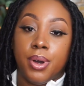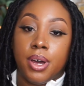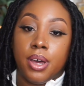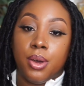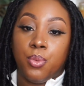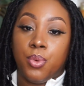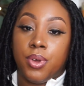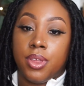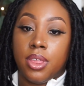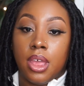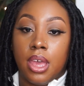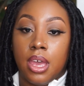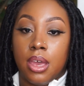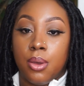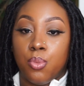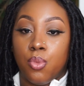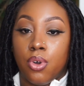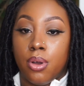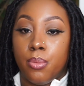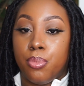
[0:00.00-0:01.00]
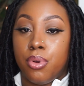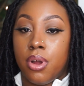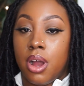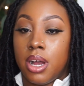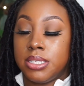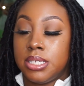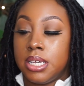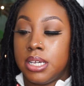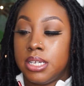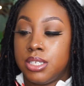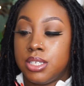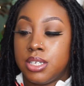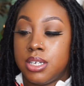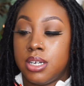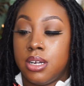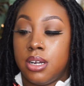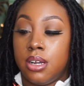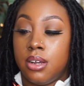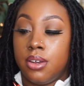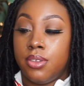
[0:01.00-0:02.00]
But with the M1
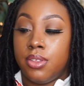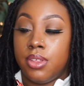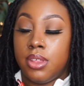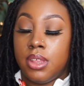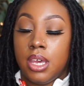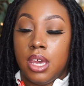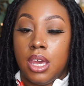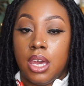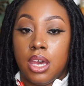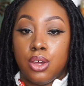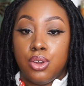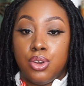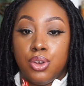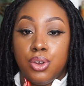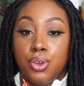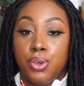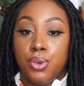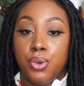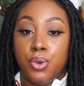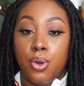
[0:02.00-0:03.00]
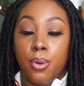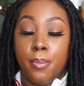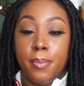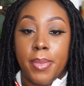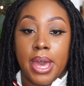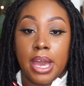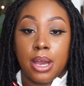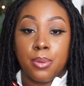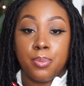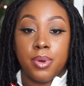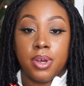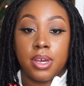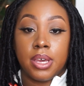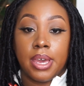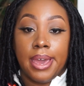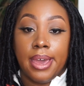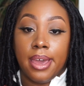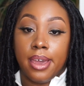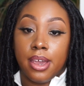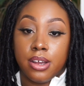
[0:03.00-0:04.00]
processor, the new MacBook
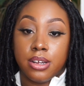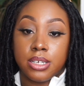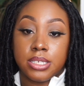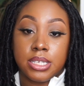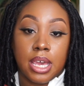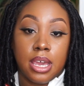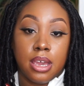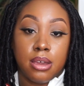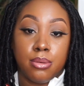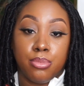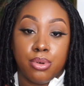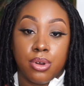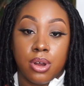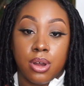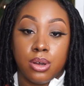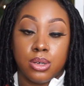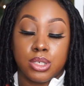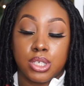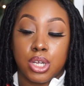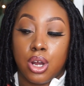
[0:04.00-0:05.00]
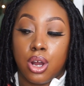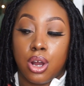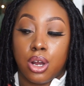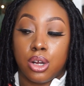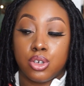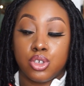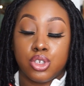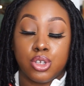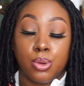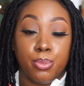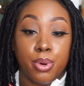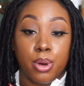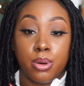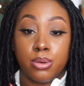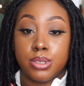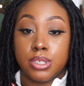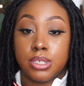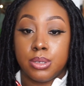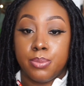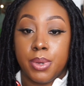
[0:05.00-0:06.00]
Airs and Pros are
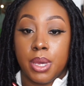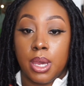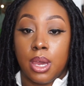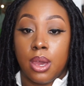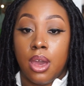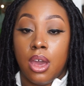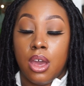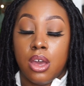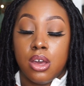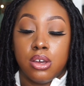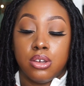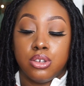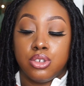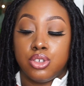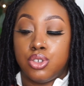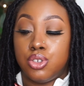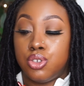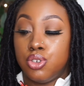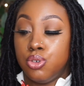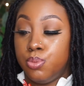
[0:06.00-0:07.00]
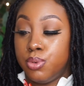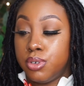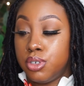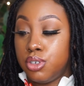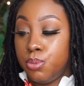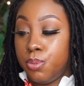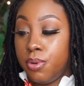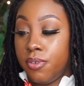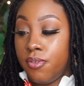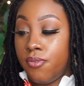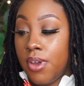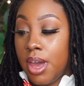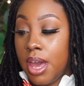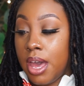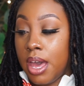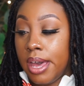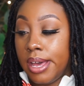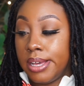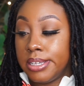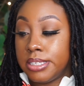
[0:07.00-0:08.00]
supposed to be super duper
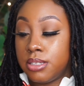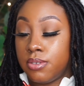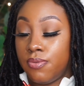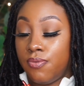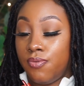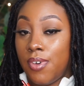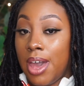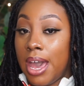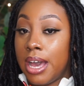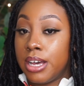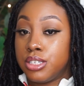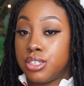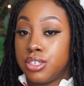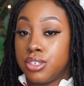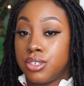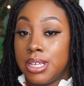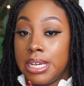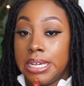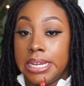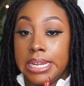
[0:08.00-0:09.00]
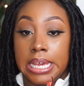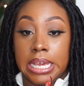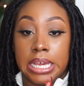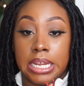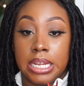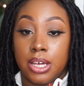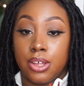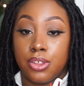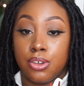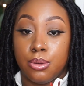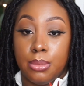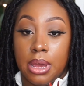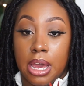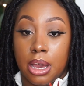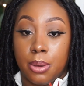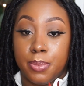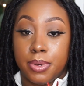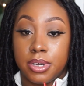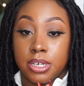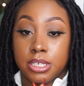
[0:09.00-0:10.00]
fast, faster than any other
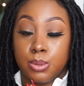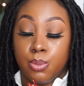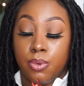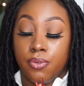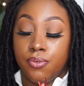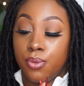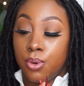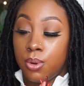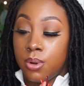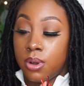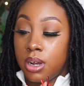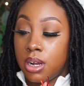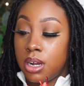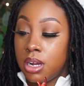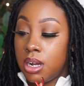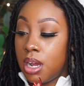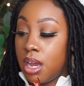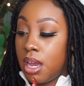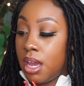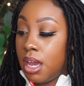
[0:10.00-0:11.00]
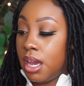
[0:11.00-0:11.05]
MacBooks before.